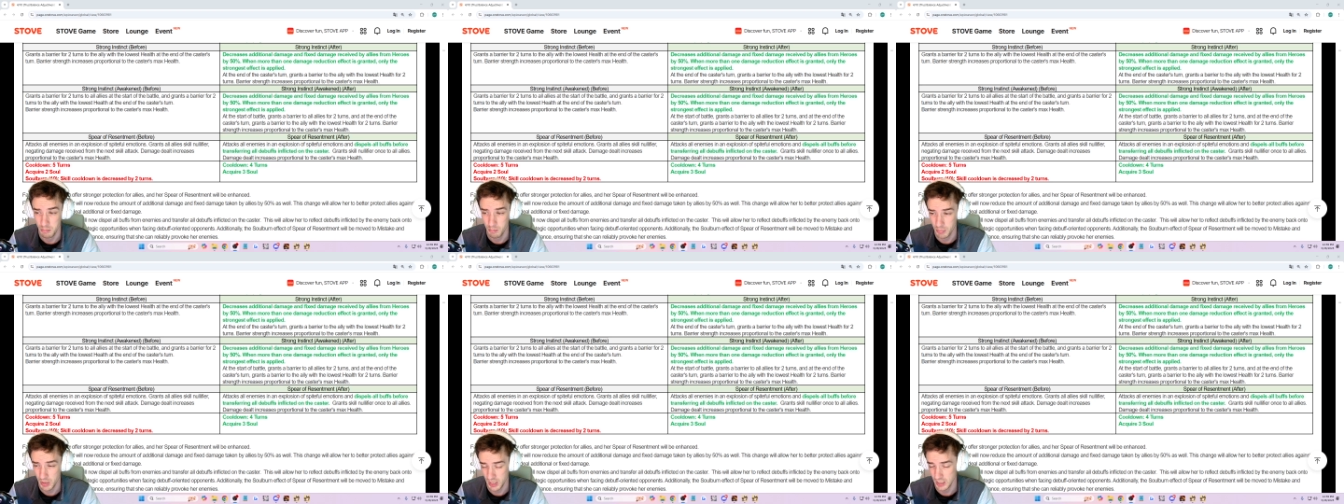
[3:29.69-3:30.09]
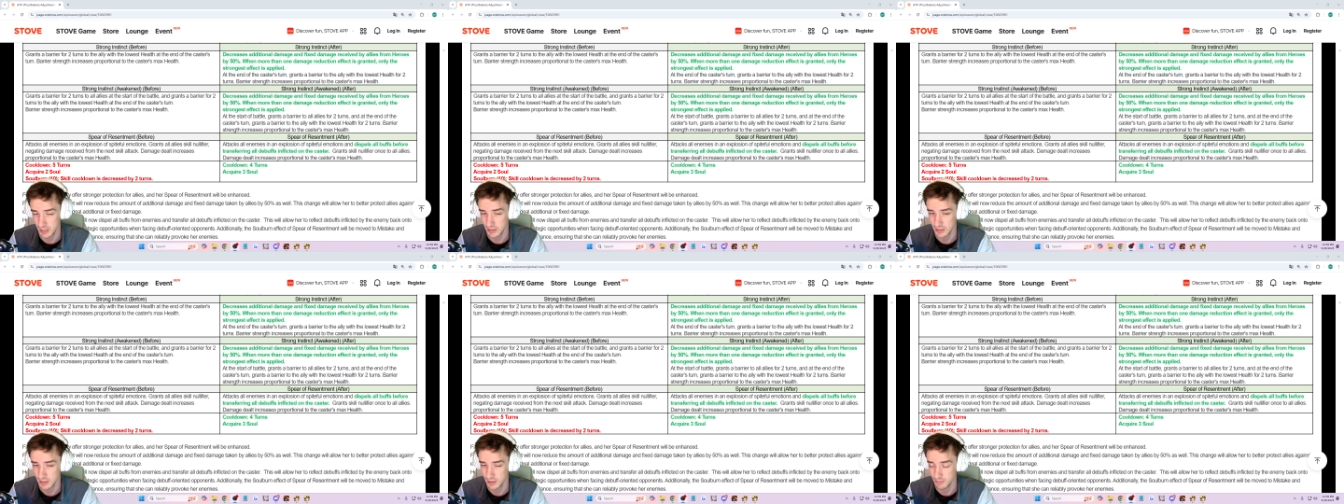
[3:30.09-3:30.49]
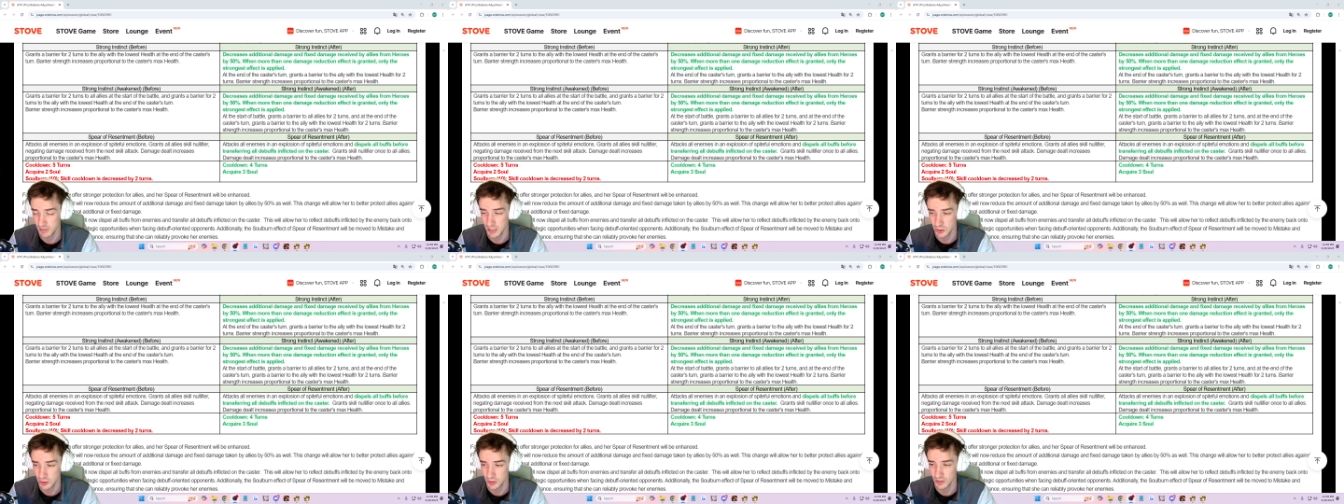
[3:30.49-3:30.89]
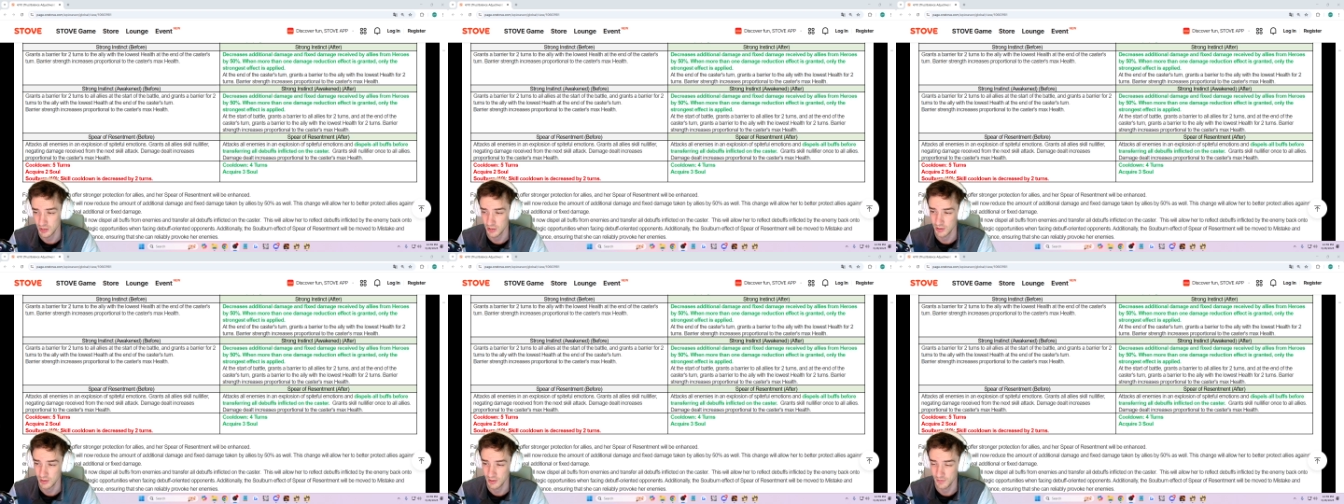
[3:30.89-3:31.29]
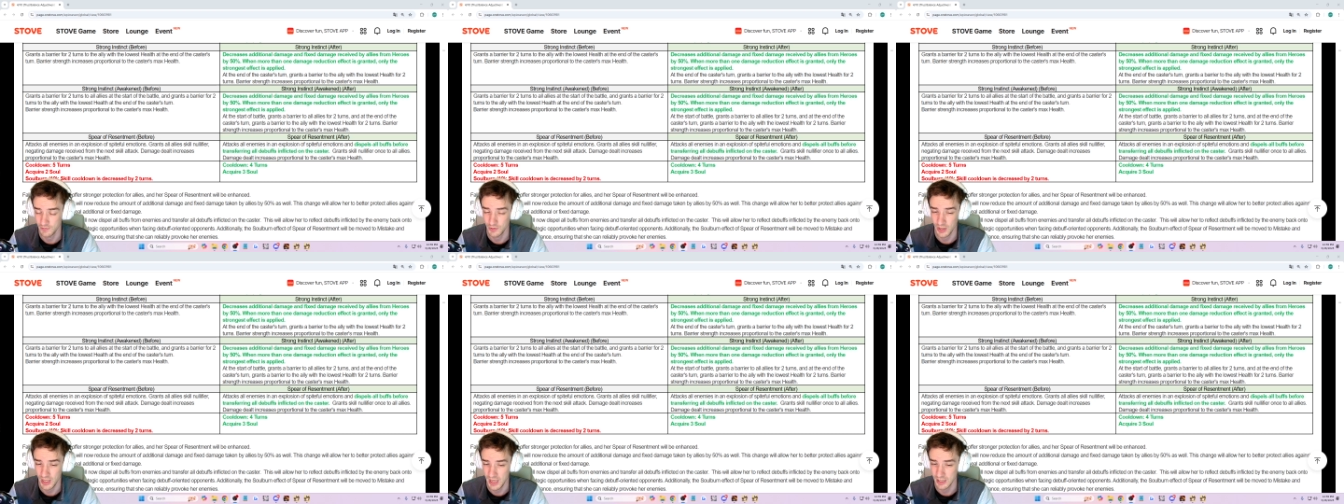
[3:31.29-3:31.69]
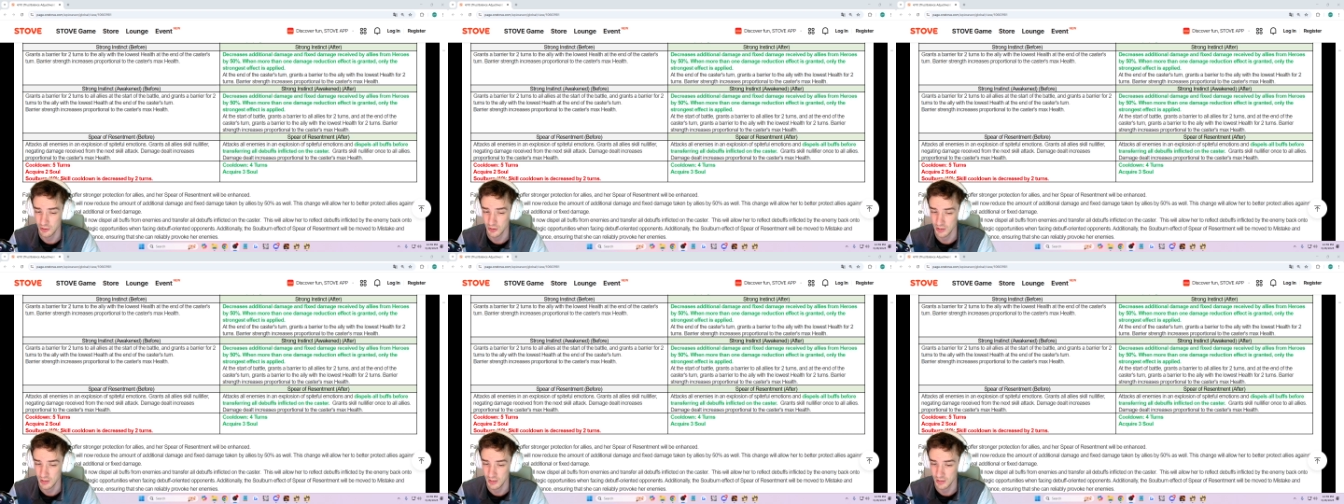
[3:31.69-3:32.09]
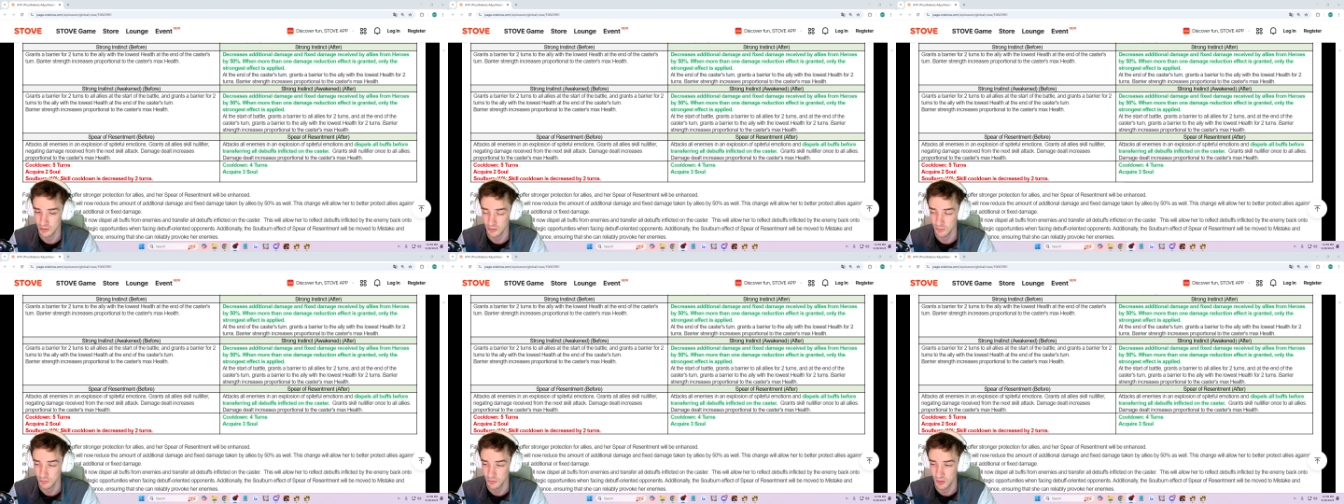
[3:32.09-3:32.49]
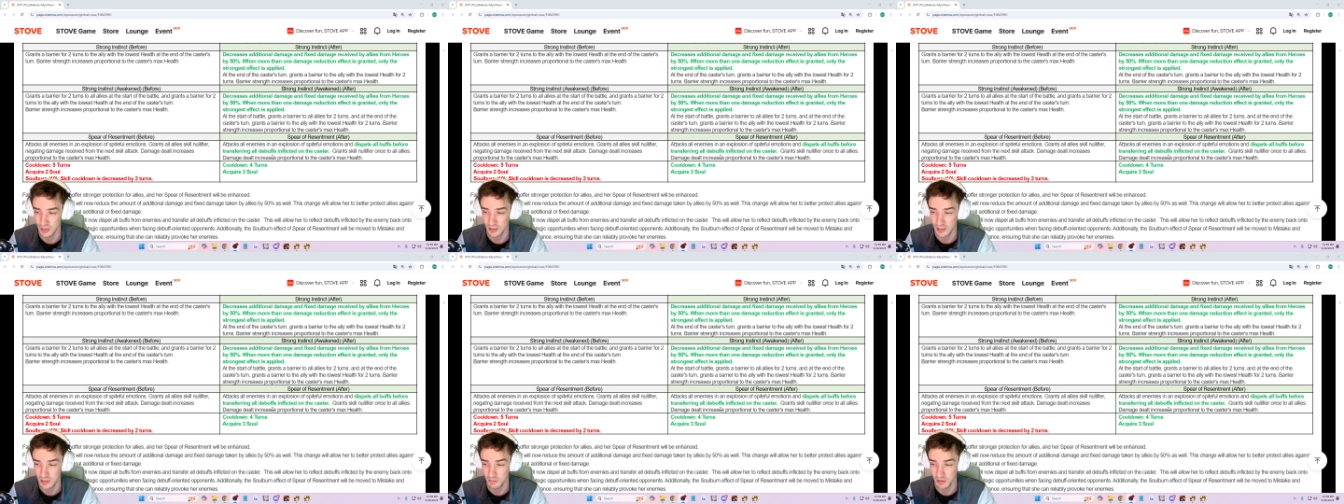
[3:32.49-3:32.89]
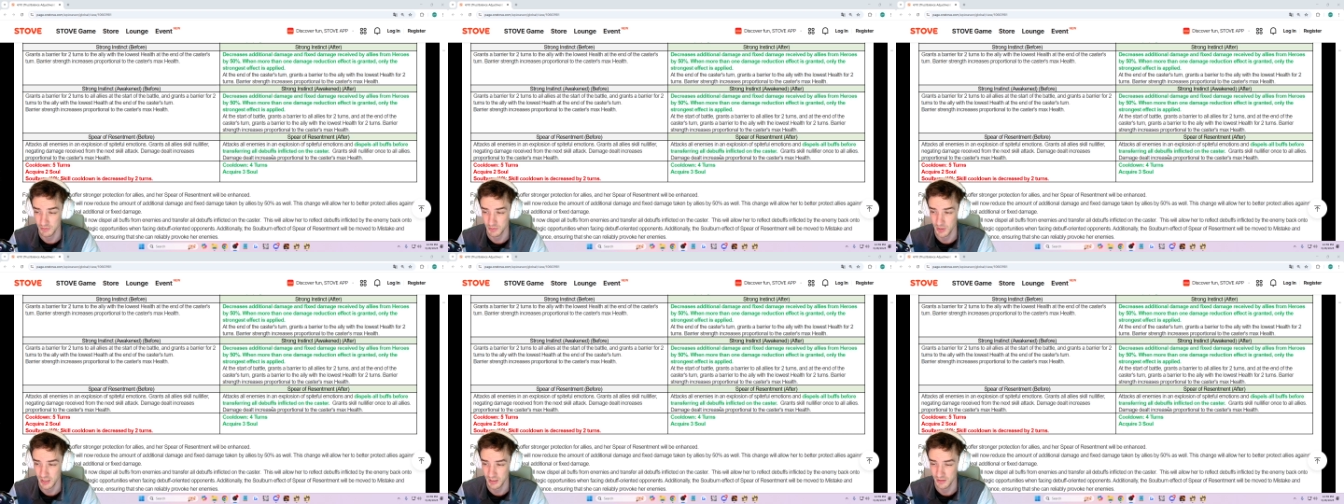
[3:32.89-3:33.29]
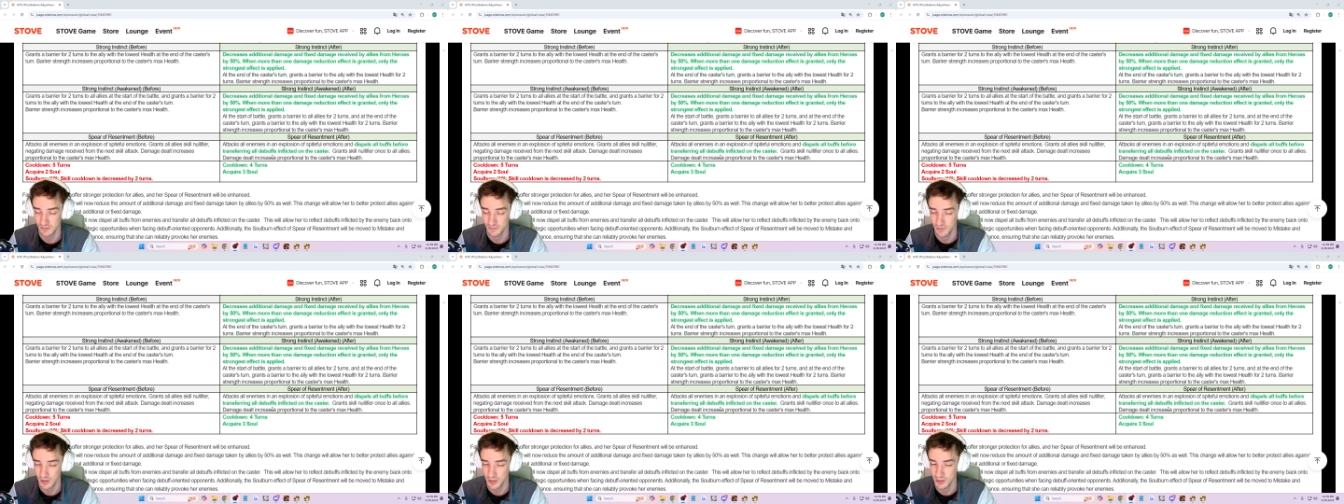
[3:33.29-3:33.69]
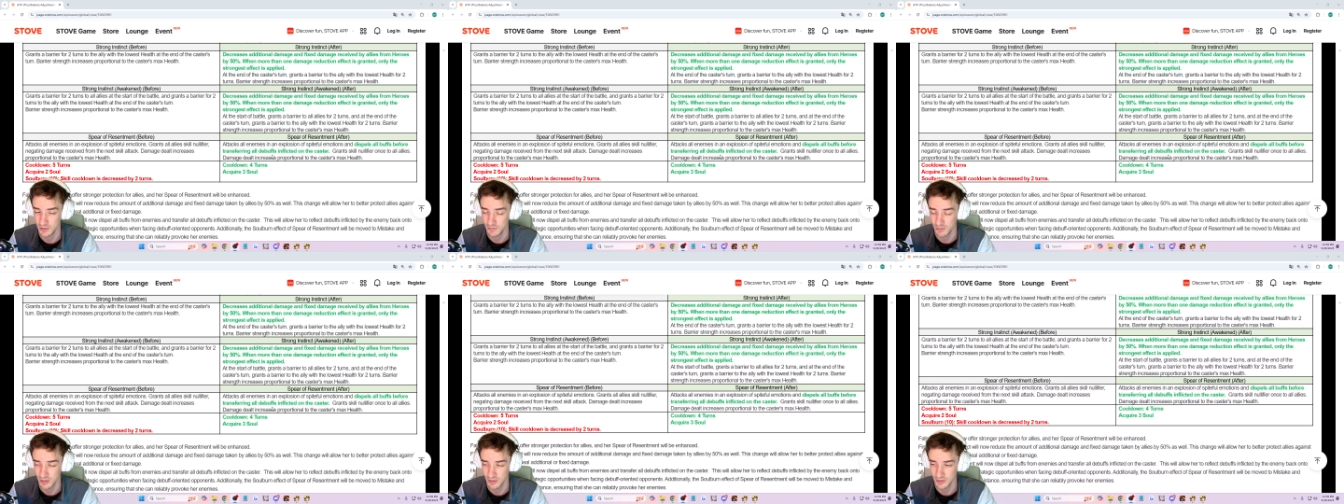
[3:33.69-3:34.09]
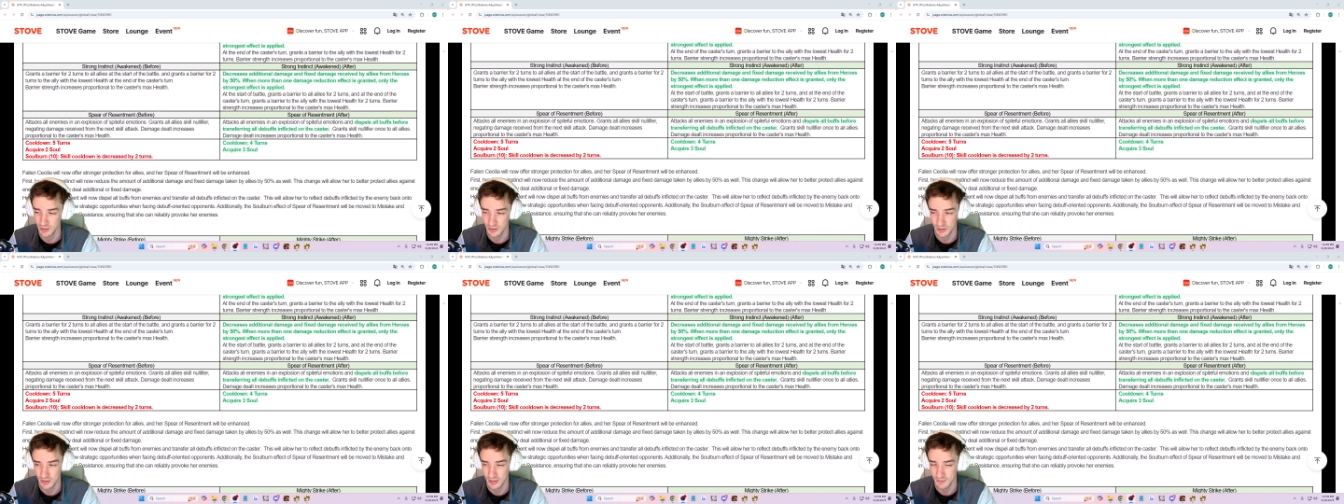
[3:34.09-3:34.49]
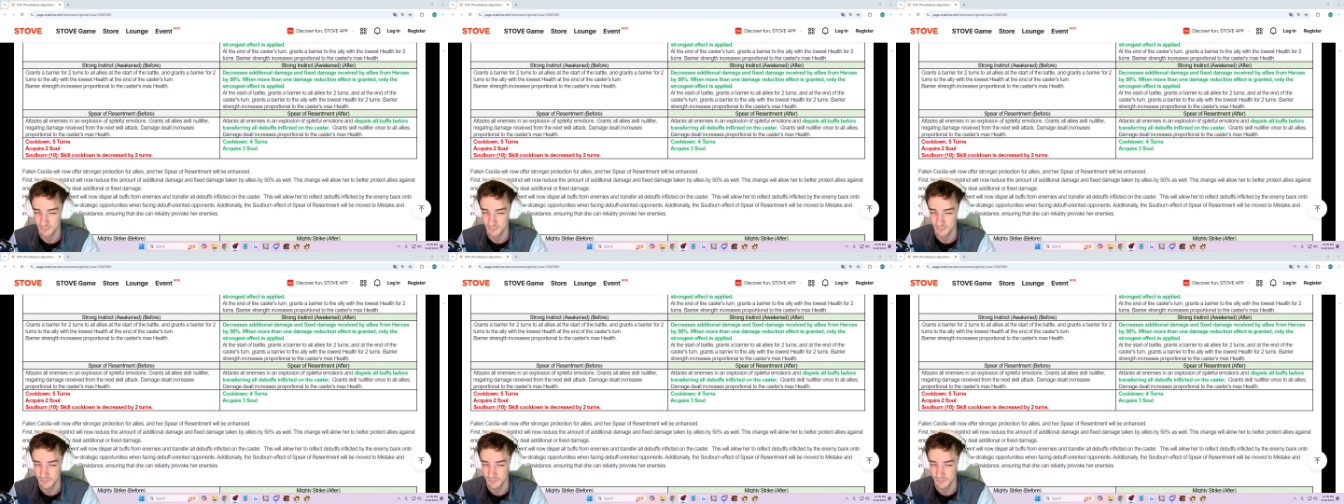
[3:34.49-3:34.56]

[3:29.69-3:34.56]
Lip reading: but I'm not sure if you'll actually get to send debuffs back very consistently.